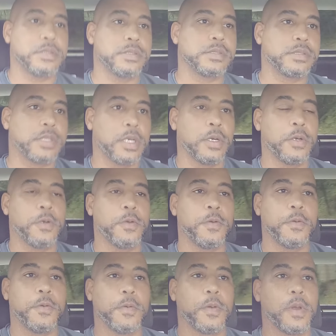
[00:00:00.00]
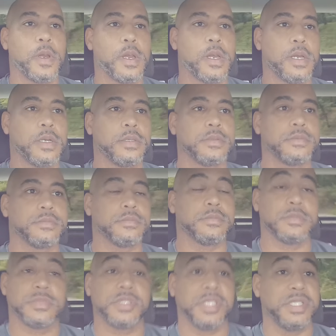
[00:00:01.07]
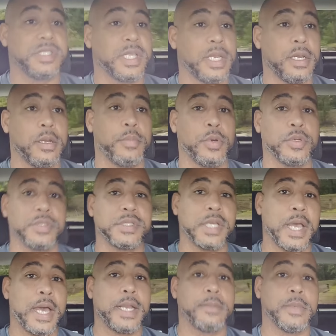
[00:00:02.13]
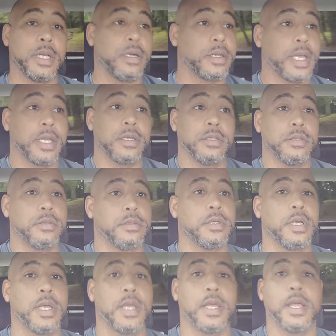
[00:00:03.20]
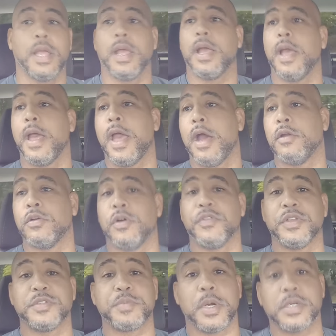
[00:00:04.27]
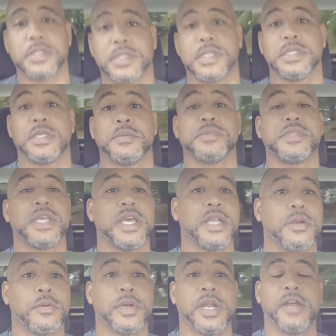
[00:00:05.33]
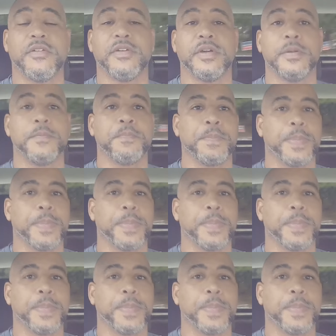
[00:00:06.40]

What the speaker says: So she's standing up on the side. I'm like, okay, cool. I don't know if this person is upset or whatever.